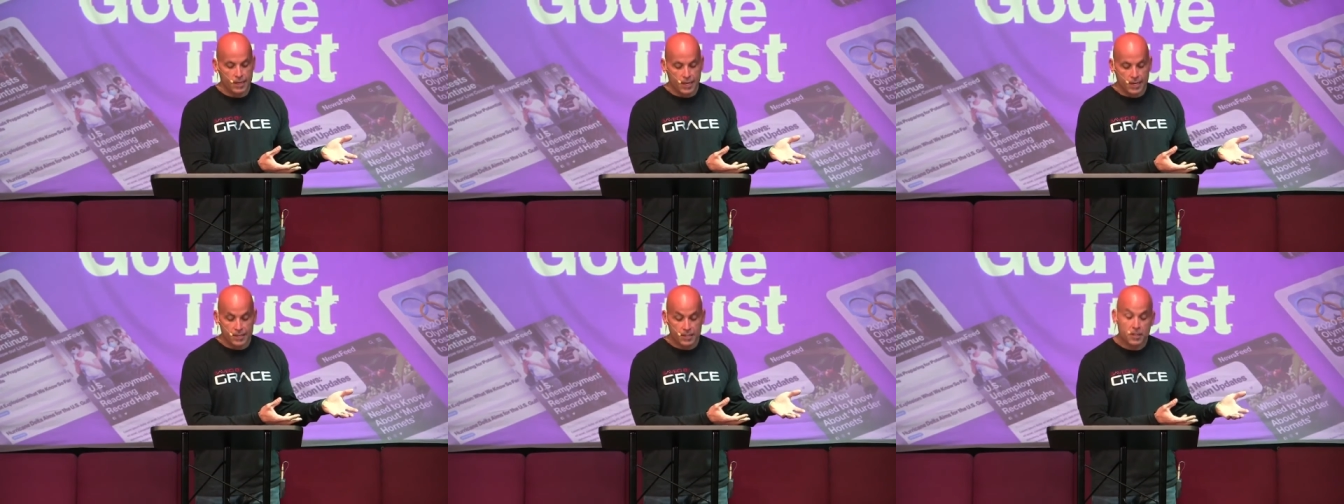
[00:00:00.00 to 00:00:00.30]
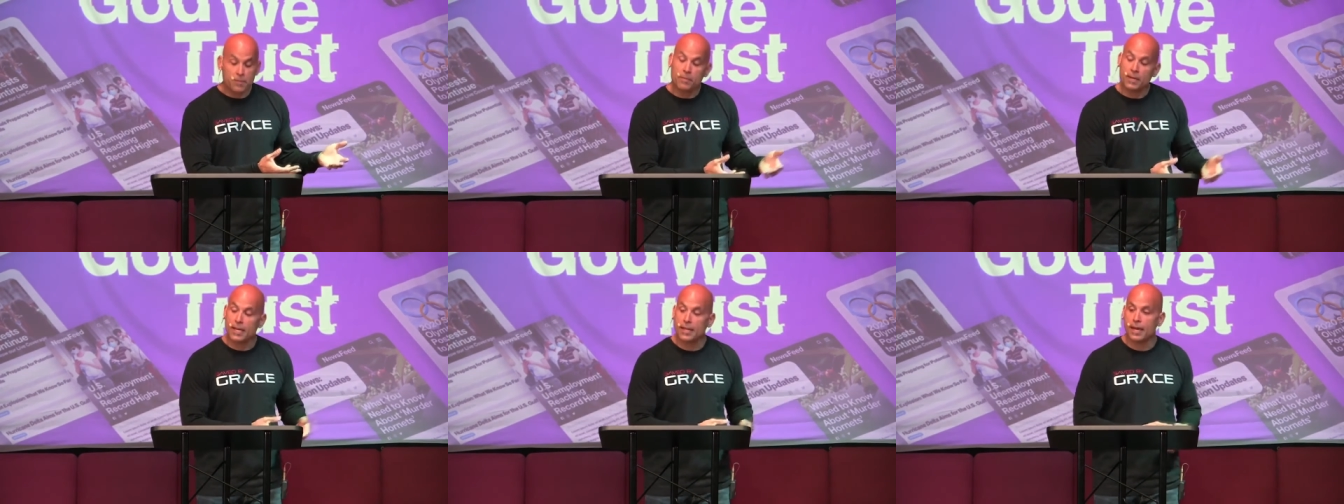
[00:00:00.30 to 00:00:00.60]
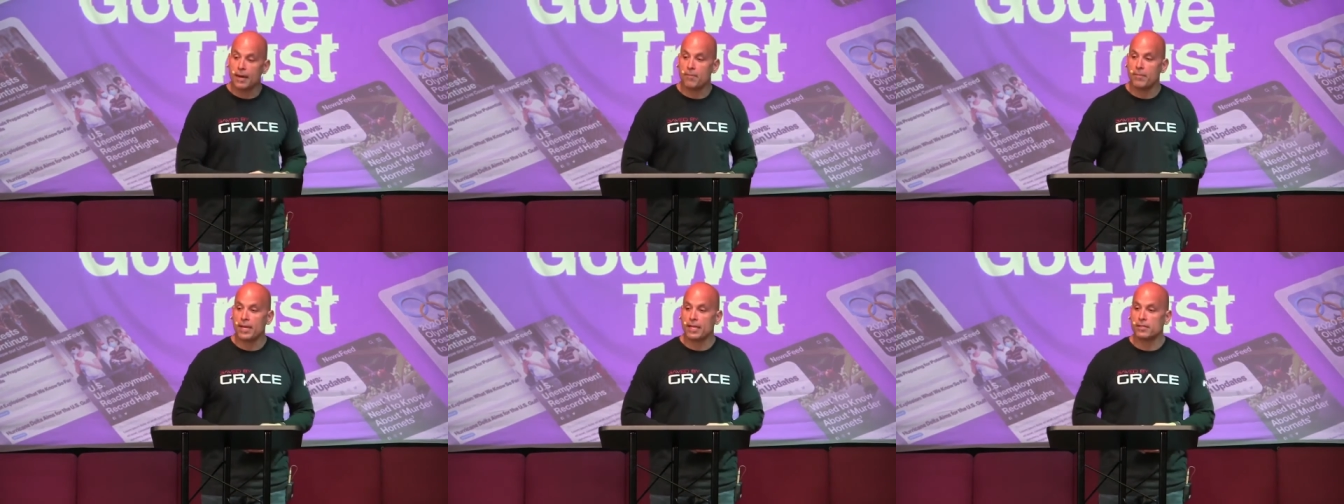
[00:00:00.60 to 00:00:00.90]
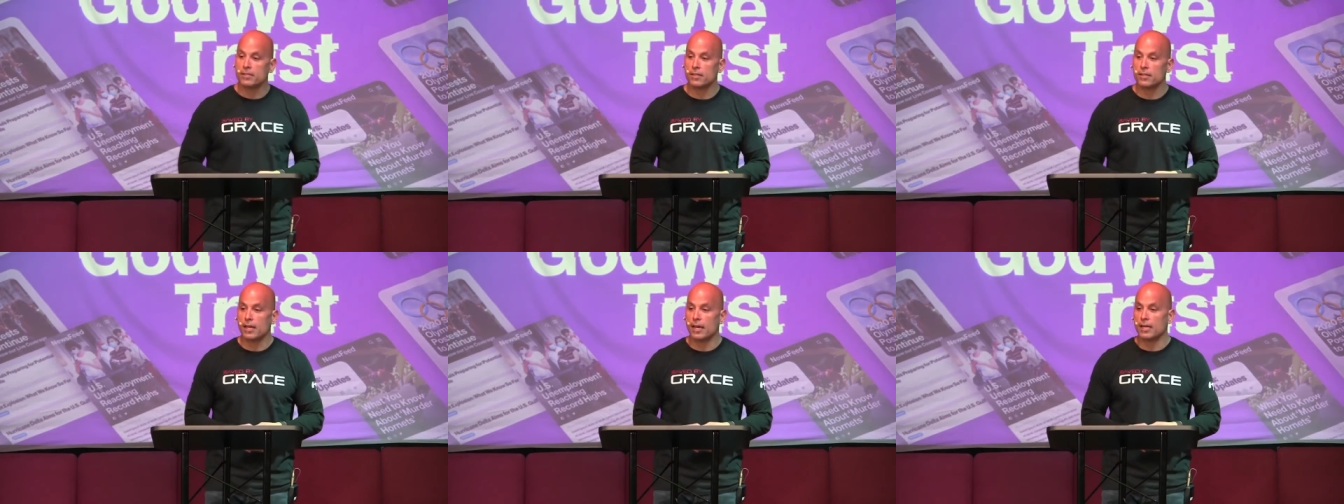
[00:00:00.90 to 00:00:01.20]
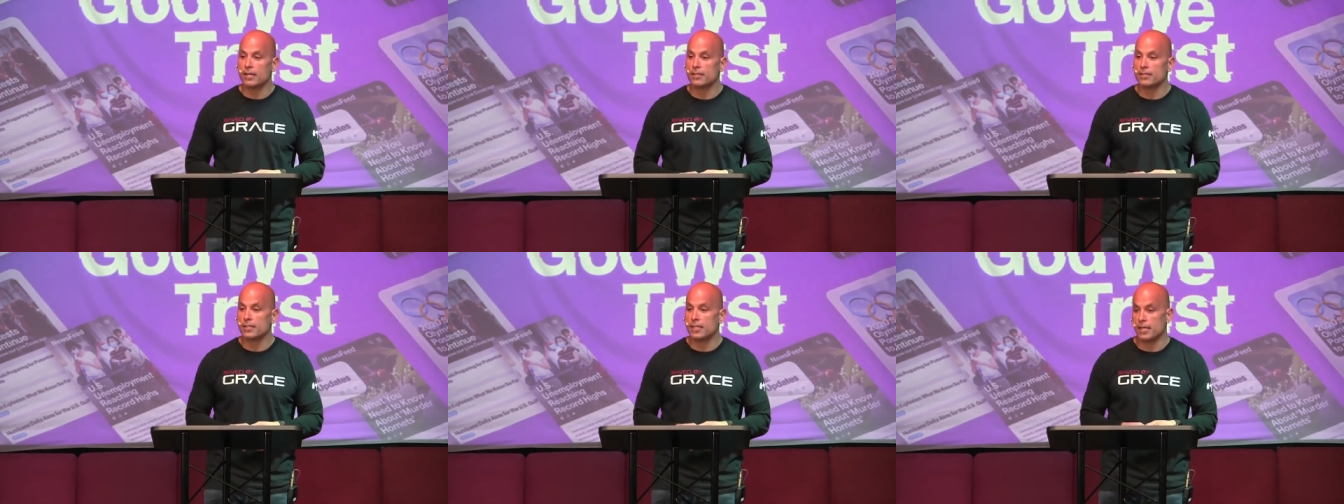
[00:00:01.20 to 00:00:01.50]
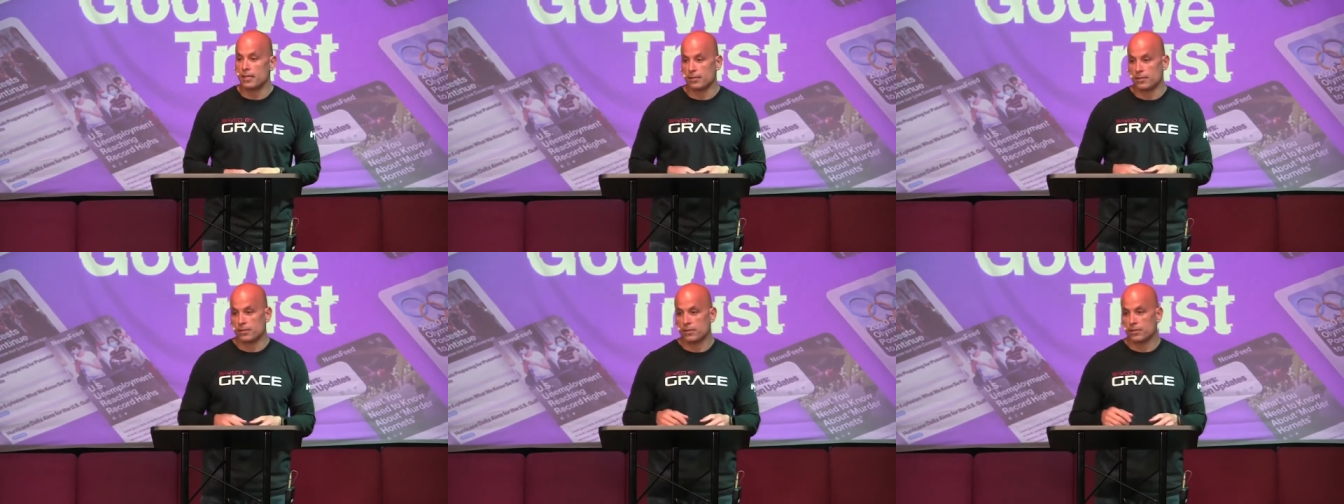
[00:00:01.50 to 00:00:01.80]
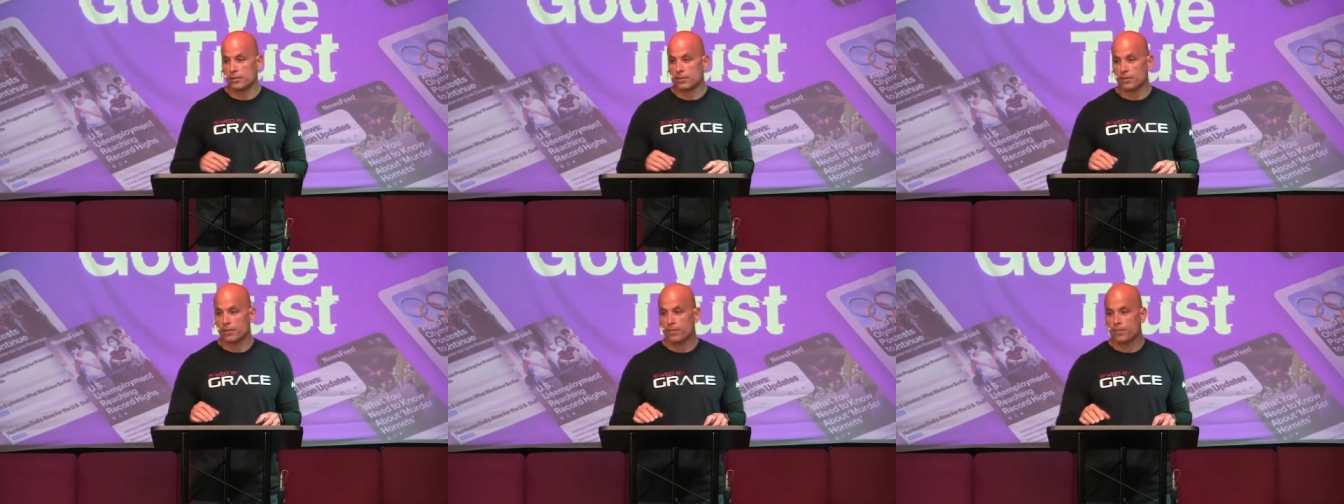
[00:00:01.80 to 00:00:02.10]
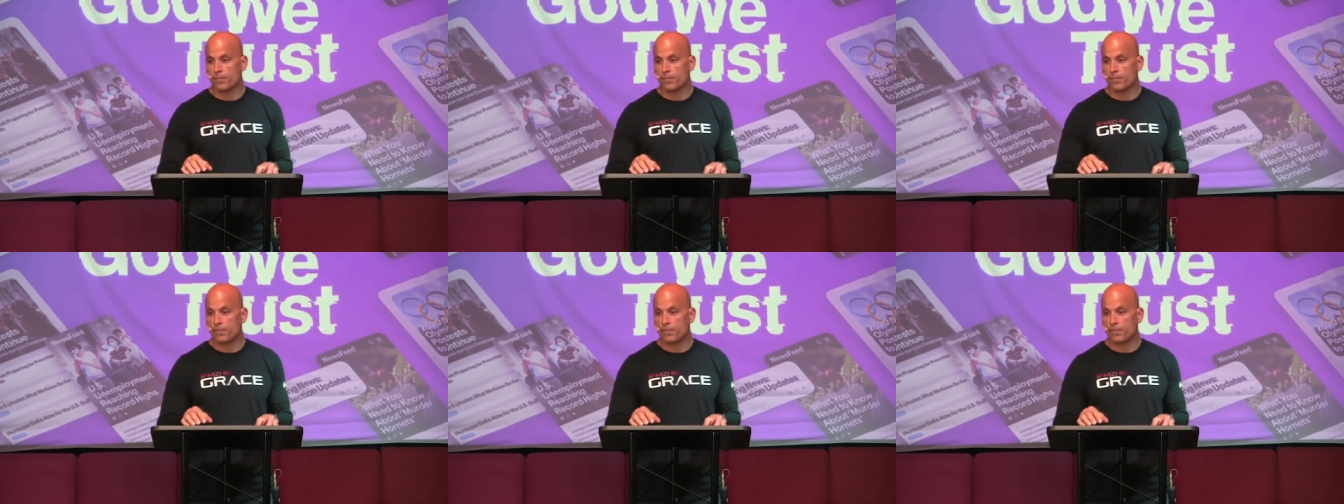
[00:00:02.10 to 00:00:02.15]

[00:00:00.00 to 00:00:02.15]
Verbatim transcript: And to me, that makes a lot of sense